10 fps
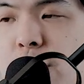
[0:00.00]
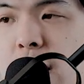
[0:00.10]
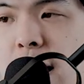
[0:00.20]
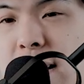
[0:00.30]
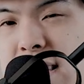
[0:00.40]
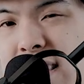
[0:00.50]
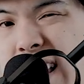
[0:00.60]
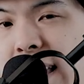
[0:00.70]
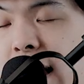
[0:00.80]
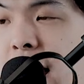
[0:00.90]
at a
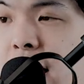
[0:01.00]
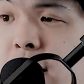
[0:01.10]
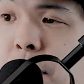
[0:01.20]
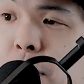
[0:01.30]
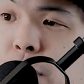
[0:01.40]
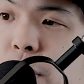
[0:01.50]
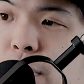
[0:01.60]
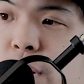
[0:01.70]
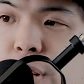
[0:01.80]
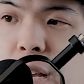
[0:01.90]
slightly higher temperature. We're
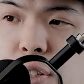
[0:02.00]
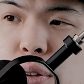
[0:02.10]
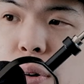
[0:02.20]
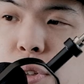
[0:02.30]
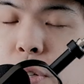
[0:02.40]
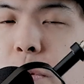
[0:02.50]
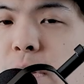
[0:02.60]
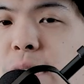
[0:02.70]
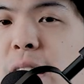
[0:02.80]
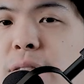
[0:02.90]
finishing at
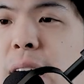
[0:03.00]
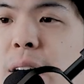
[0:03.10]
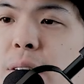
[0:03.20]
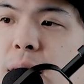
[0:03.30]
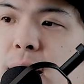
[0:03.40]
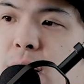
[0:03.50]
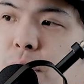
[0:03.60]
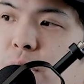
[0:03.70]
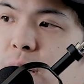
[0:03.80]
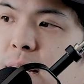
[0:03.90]
202.5 now,
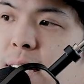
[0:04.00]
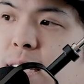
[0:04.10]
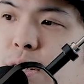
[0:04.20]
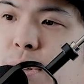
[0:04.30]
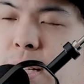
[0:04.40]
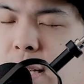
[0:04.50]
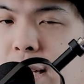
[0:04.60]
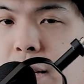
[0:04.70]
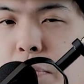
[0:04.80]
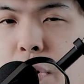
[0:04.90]
which leads us to a
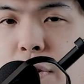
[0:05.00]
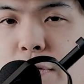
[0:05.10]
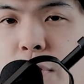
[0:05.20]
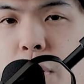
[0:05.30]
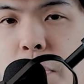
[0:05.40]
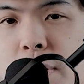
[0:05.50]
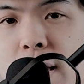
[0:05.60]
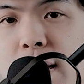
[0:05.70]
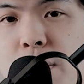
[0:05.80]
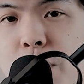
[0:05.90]

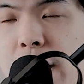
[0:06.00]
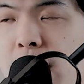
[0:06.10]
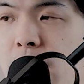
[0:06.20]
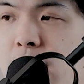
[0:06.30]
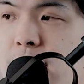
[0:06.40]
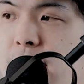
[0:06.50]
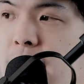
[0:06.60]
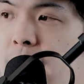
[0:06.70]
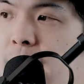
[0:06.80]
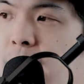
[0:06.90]
16.4% weight loss.
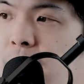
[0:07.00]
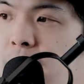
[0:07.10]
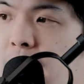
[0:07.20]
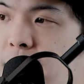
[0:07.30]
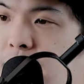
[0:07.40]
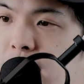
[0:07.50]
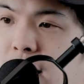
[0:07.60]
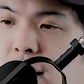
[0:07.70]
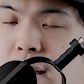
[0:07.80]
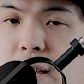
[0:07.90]
And that
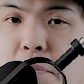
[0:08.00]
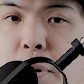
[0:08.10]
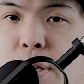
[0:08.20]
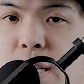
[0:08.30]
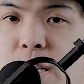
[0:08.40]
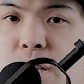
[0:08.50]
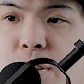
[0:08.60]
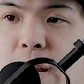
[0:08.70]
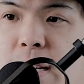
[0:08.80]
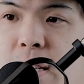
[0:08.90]
puts us
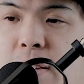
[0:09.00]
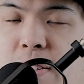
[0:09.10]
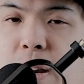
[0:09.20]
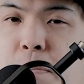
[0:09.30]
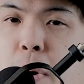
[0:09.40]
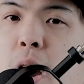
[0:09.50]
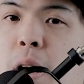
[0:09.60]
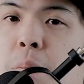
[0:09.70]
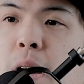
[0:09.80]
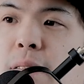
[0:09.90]
straight into the very
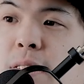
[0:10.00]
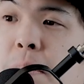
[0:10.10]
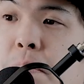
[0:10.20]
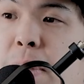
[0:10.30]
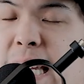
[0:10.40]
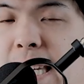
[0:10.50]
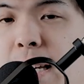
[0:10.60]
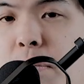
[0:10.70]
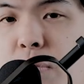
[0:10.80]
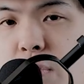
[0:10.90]
bottom of the
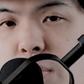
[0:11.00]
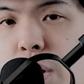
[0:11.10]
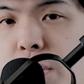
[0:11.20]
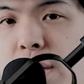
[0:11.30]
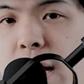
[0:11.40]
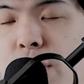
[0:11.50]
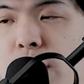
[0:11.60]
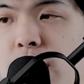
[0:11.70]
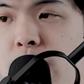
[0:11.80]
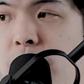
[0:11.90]
medium roast
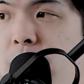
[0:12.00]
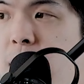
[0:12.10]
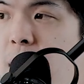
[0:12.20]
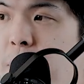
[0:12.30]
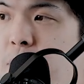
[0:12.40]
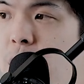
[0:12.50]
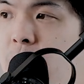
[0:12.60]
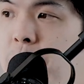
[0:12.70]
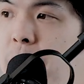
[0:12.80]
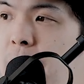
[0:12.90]
section. So I'm going to
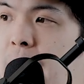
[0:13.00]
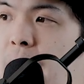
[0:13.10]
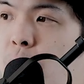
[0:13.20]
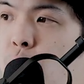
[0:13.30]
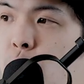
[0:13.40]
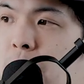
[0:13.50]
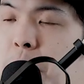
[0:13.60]
talk about how weight